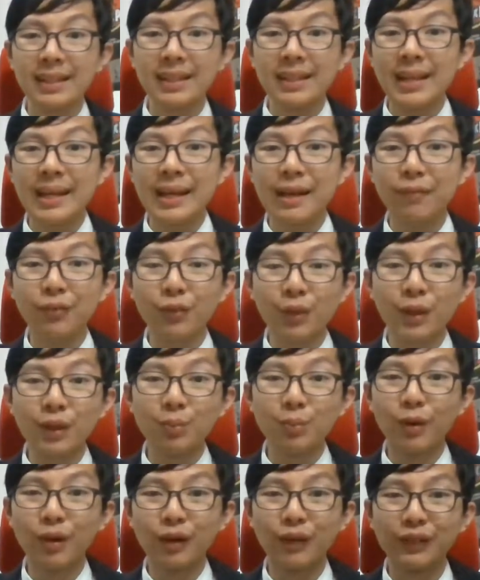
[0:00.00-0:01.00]
yeah, if you
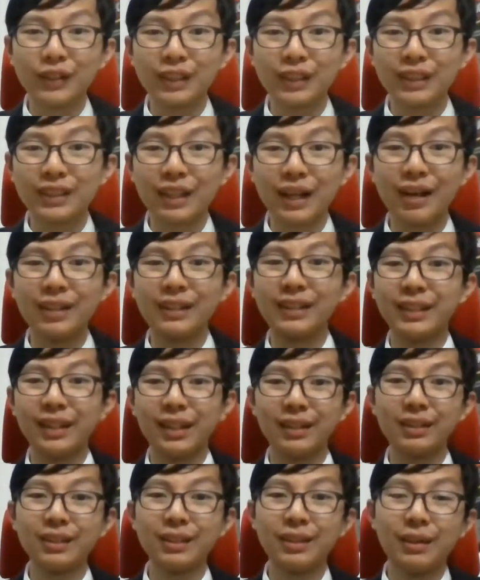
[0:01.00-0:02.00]
want more of this
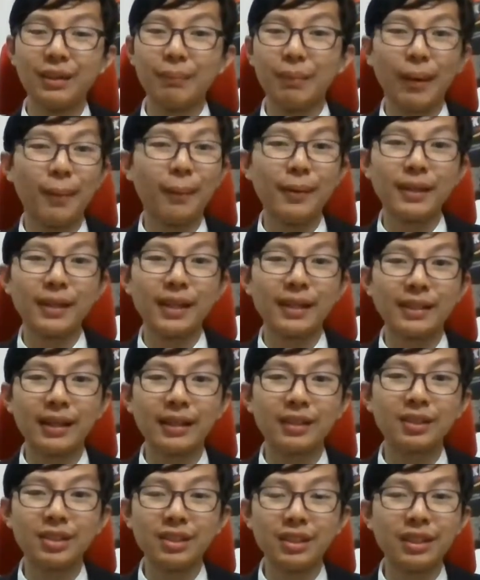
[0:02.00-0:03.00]
content, maybe like
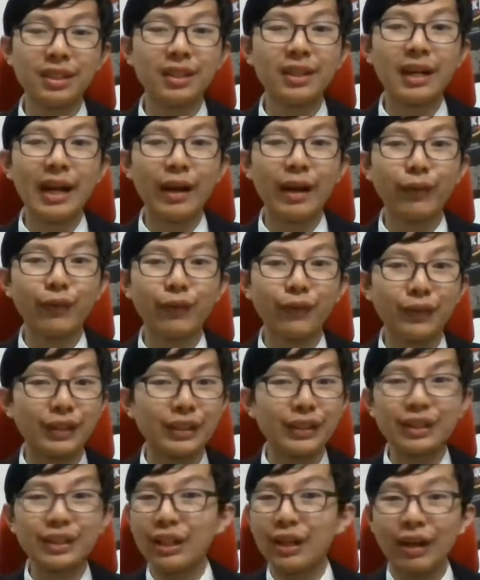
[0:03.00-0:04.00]
next year, I will
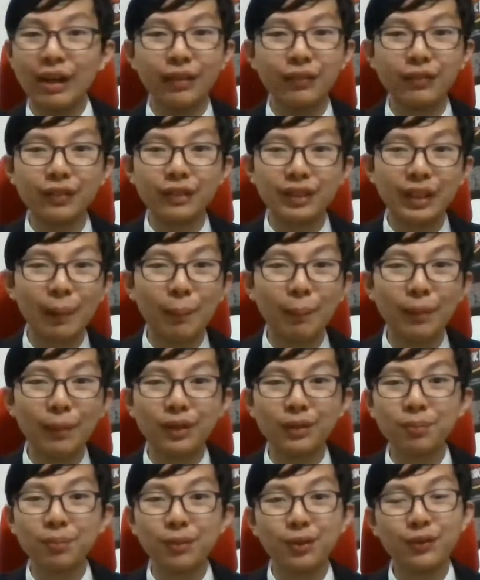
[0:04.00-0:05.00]
finish all of the
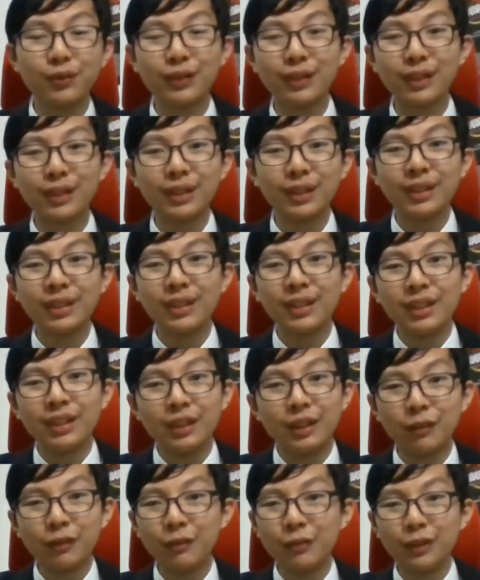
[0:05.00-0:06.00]
separate movie
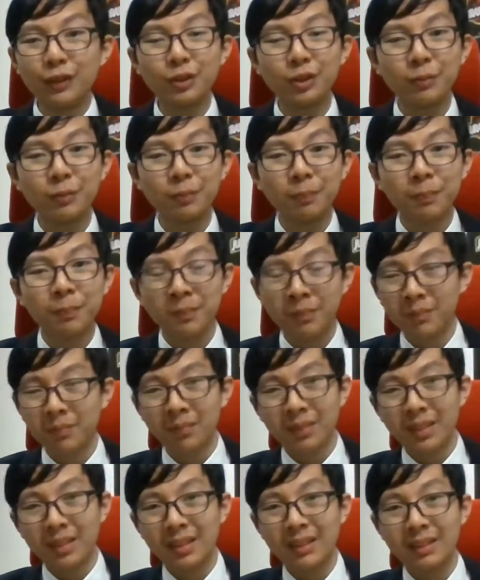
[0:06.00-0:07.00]
reviews,
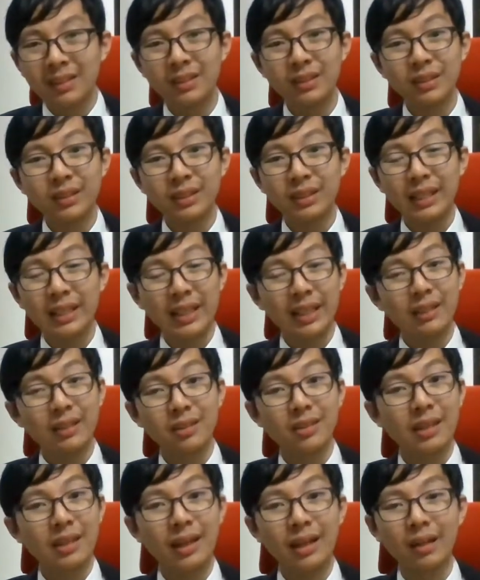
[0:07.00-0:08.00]

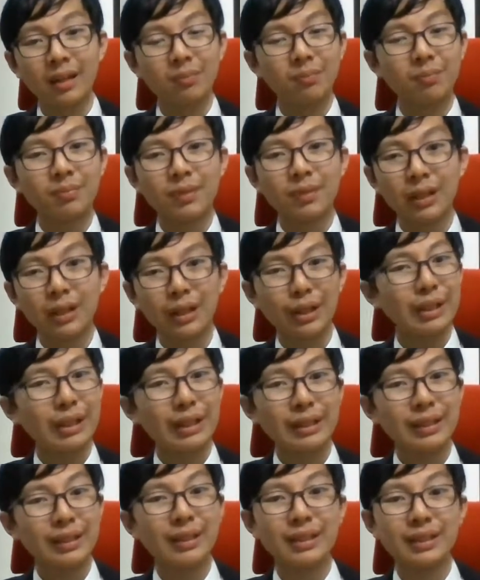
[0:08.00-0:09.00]
then um,
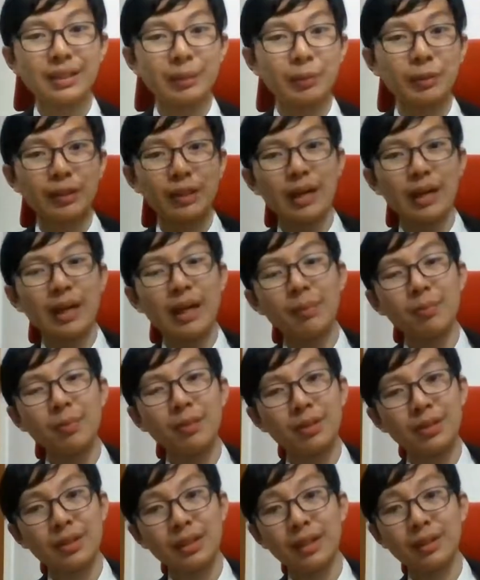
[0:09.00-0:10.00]
click subscribe
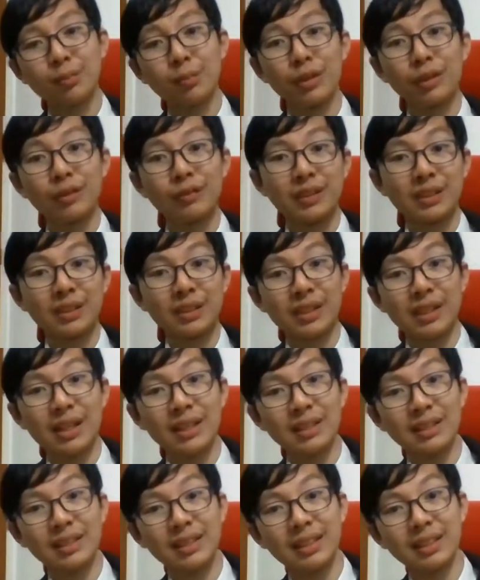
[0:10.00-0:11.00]
to get more of this
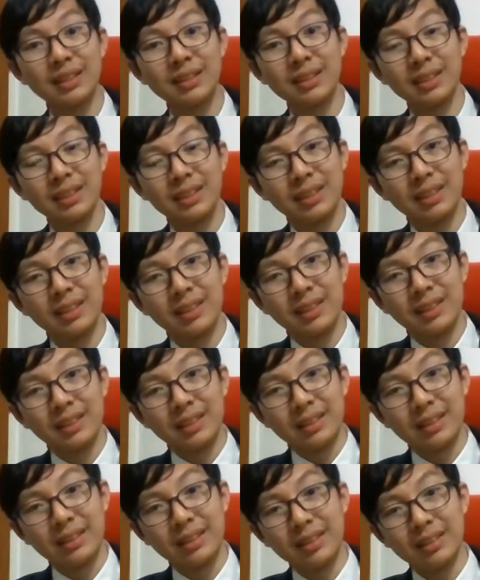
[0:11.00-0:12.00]
content.
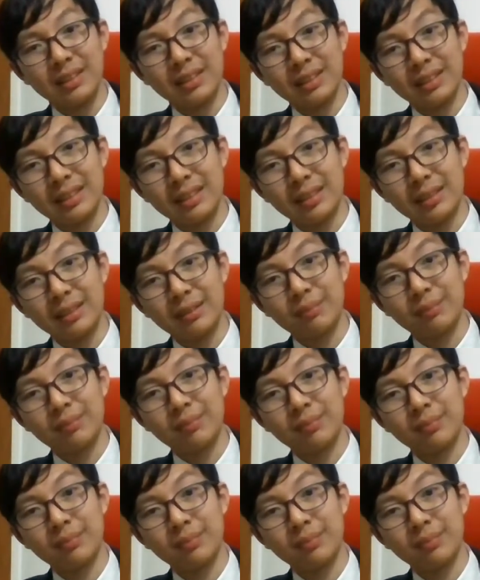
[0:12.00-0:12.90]
And um,